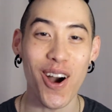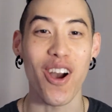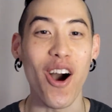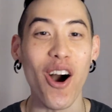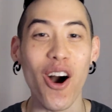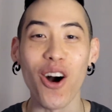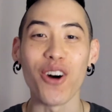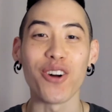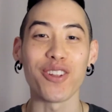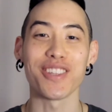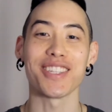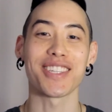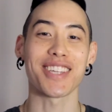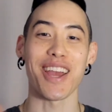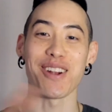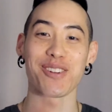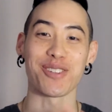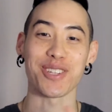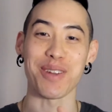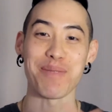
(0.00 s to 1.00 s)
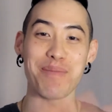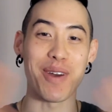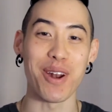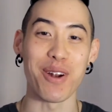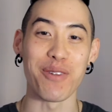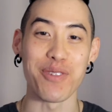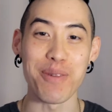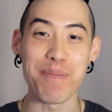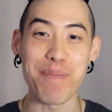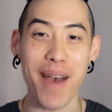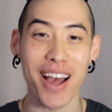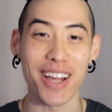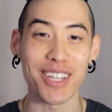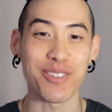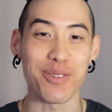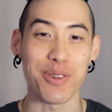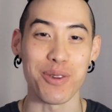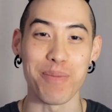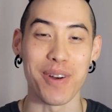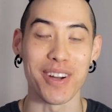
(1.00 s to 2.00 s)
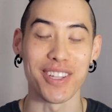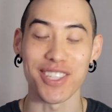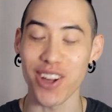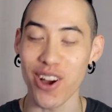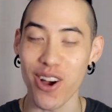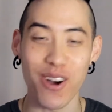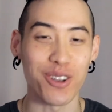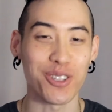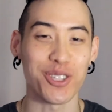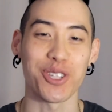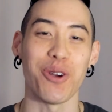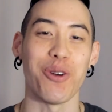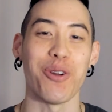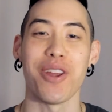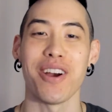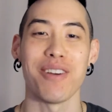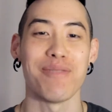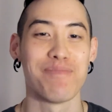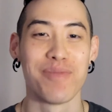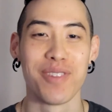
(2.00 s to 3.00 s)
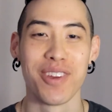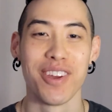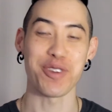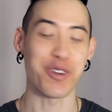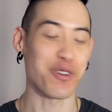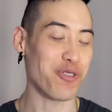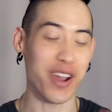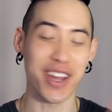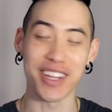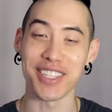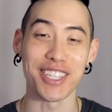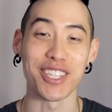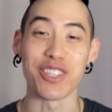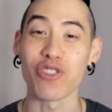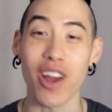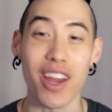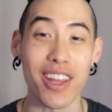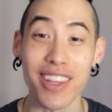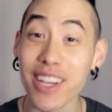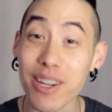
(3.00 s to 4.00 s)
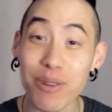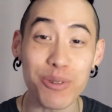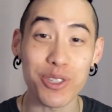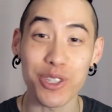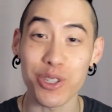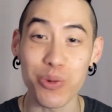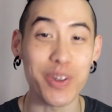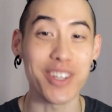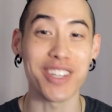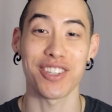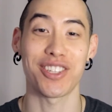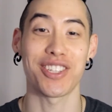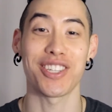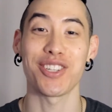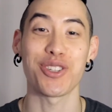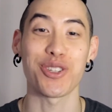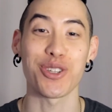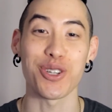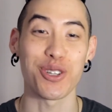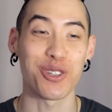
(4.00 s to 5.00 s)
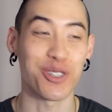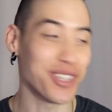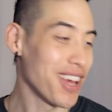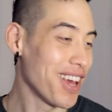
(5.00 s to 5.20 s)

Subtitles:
All these characters I met over the past few months all showed up. The crazy trilingual Swedish sisters,